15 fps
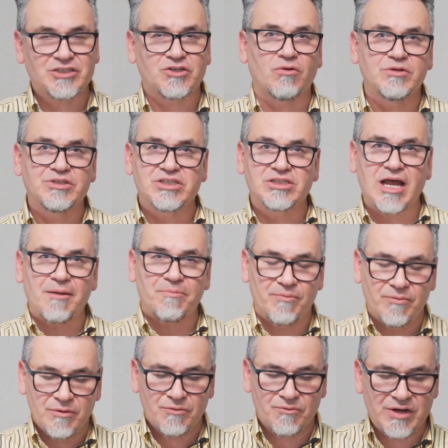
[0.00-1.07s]
So
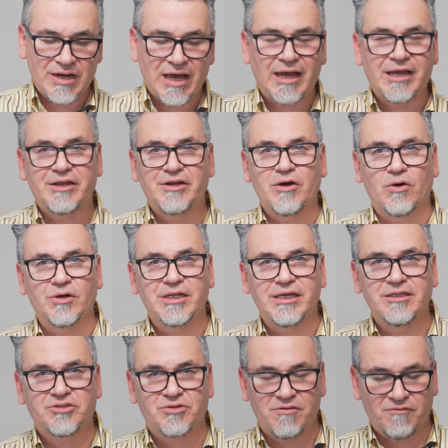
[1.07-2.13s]
stop relying on
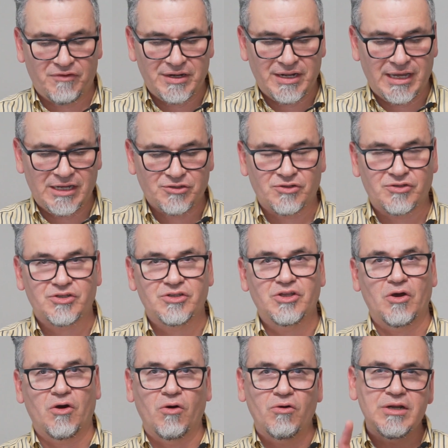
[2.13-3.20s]
interim financials.
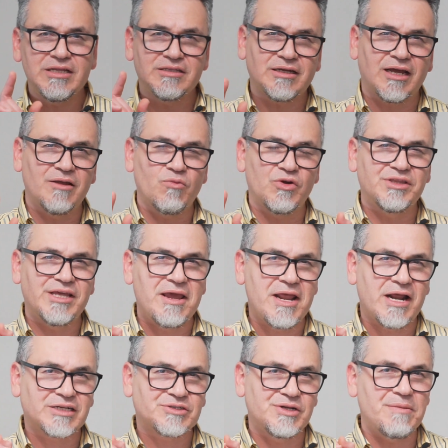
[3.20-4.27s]
The only time where they
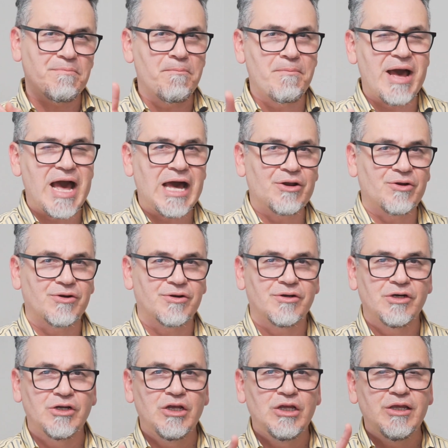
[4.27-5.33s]
actually matter
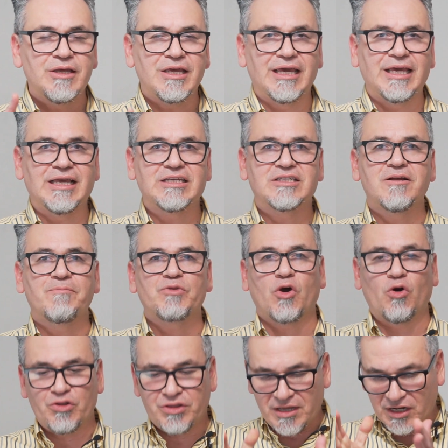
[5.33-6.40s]
is
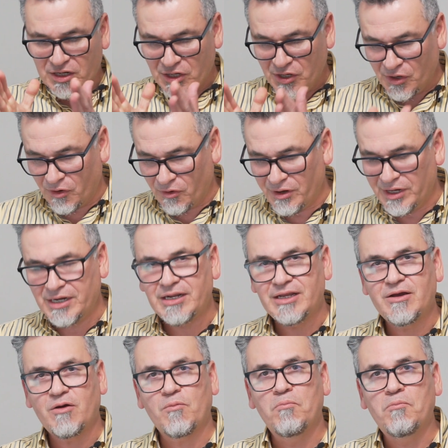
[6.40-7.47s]
on the current,
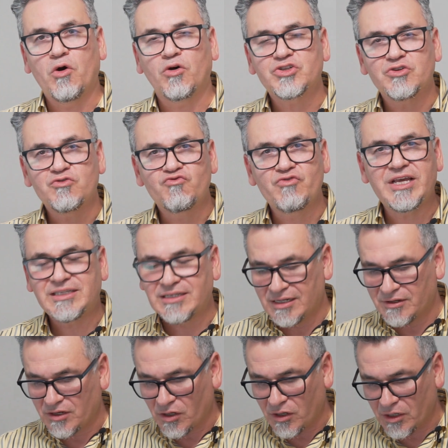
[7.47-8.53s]
most
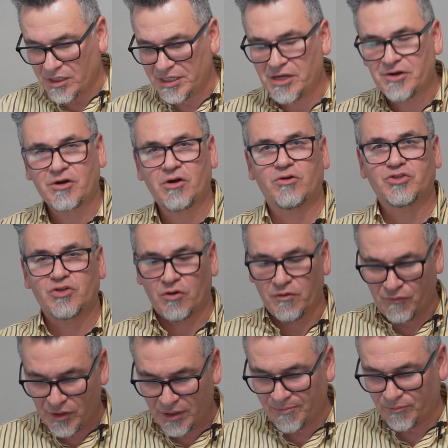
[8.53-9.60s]
recent year close. So
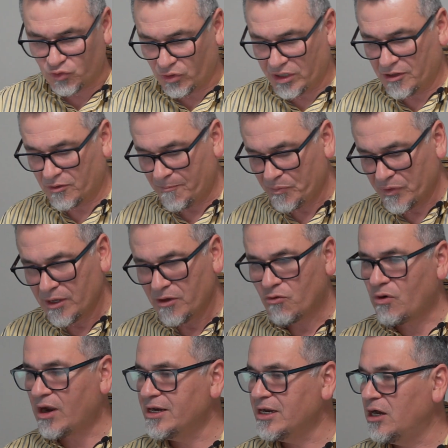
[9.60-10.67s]
if we're on 20,
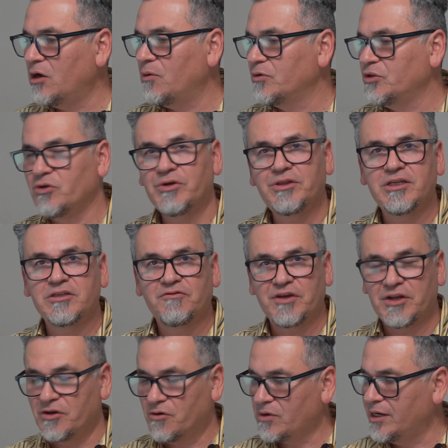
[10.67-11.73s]
right now, we're doing this
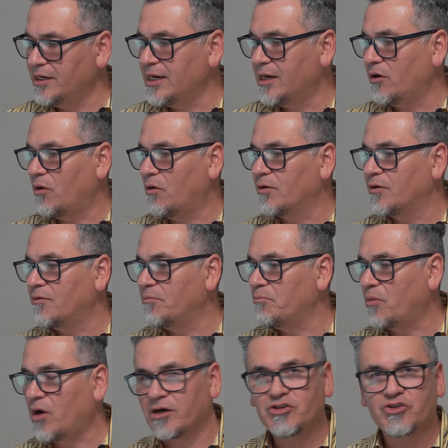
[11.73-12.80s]
video right now on
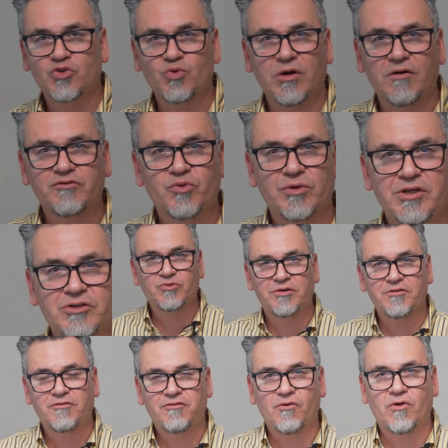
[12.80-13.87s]
March 12,
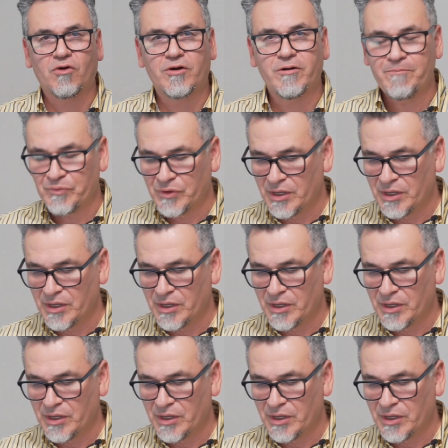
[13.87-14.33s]
2024.